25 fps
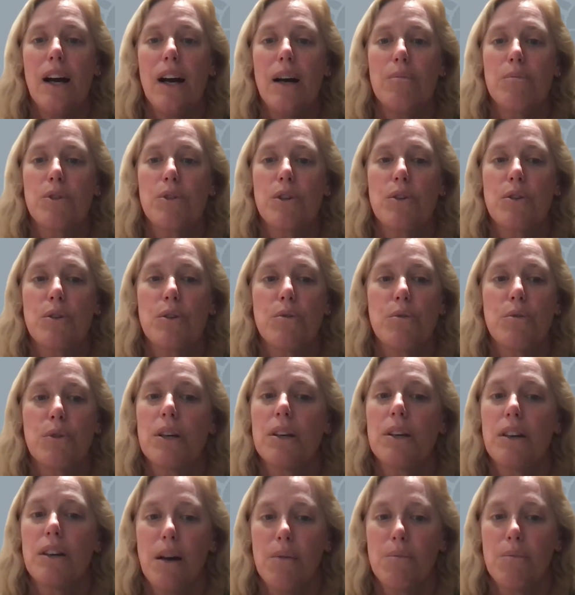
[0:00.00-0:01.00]
So you can
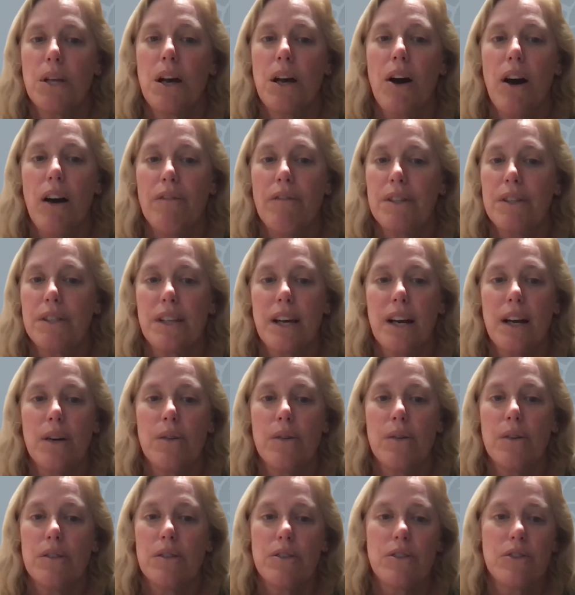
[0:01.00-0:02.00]
come to office
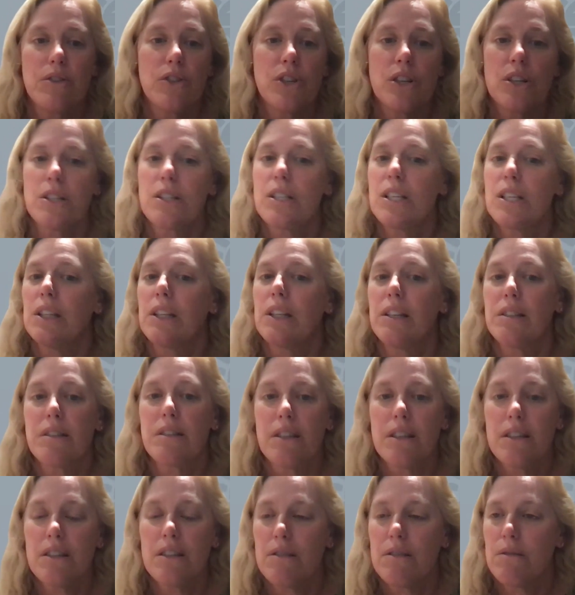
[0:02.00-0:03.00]
hours just to
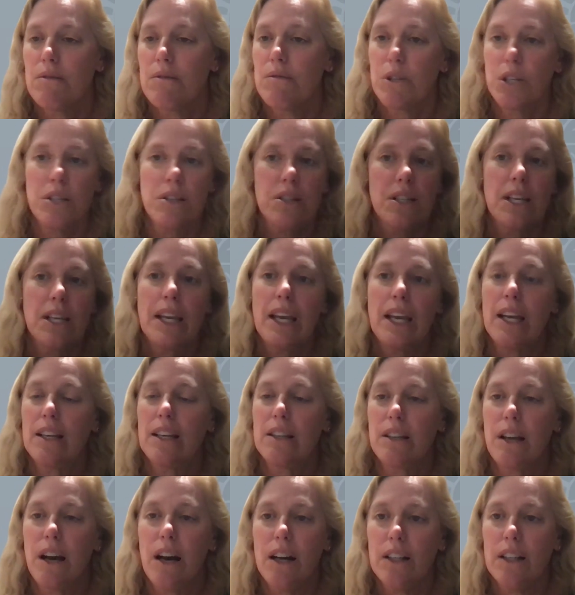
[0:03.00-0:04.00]
listen, just to gain
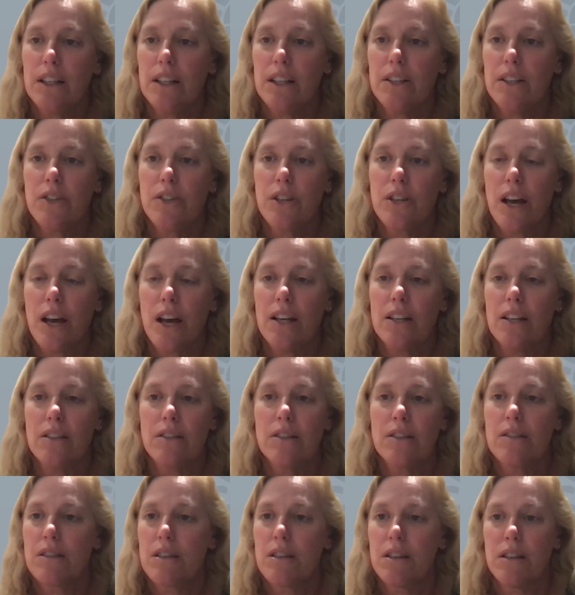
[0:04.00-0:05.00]
knowledge, and
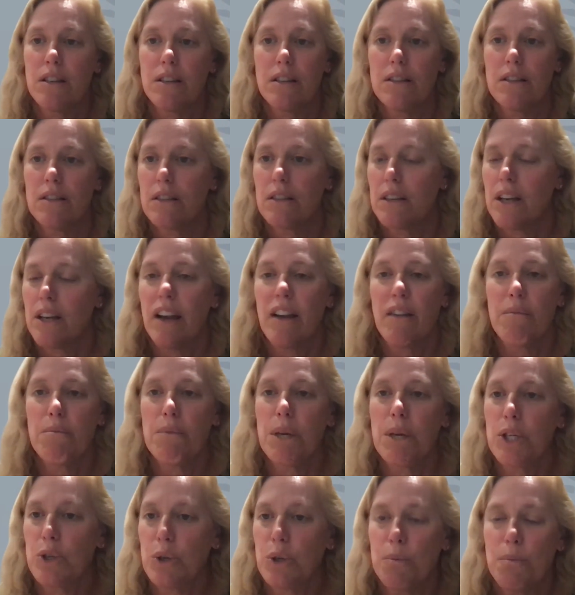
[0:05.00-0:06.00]
to kind of
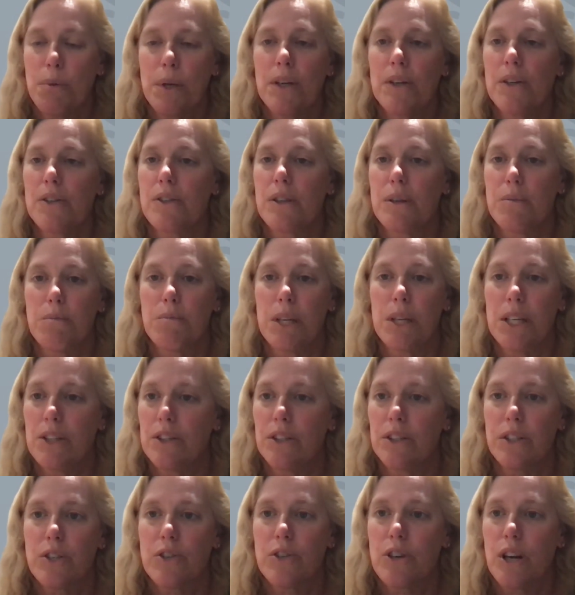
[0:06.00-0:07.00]
meet your peers and meet your
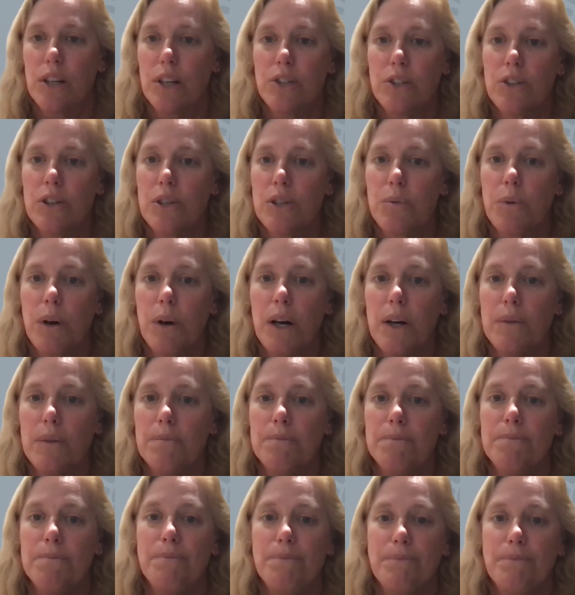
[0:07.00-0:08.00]
instructor as well.